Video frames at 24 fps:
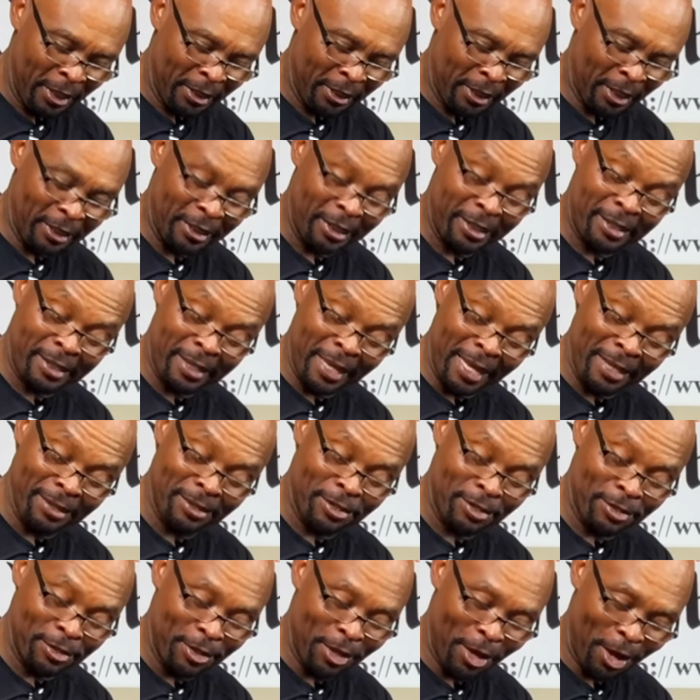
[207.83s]
The
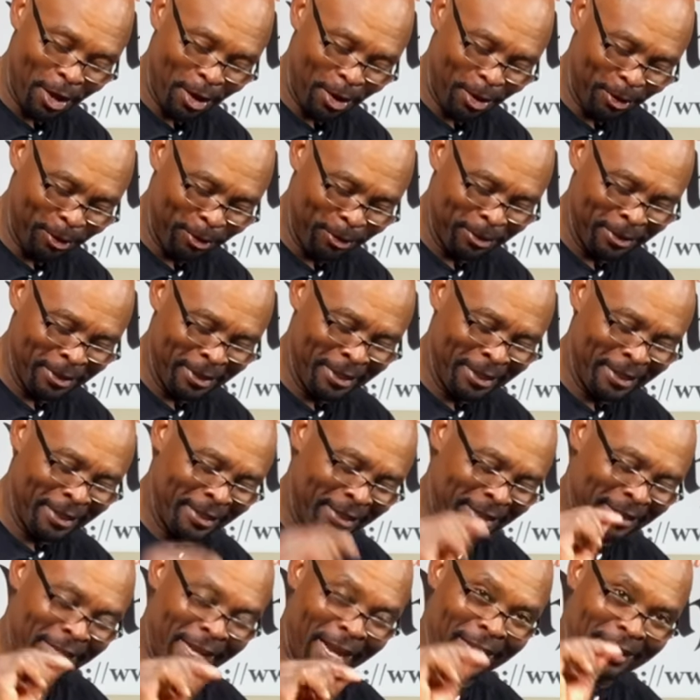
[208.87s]
descents though,
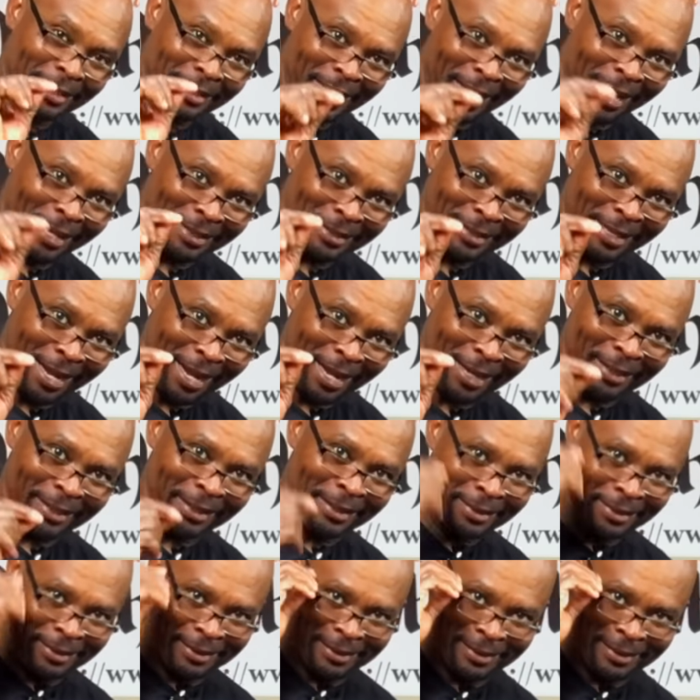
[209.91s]
dot, dot, dot.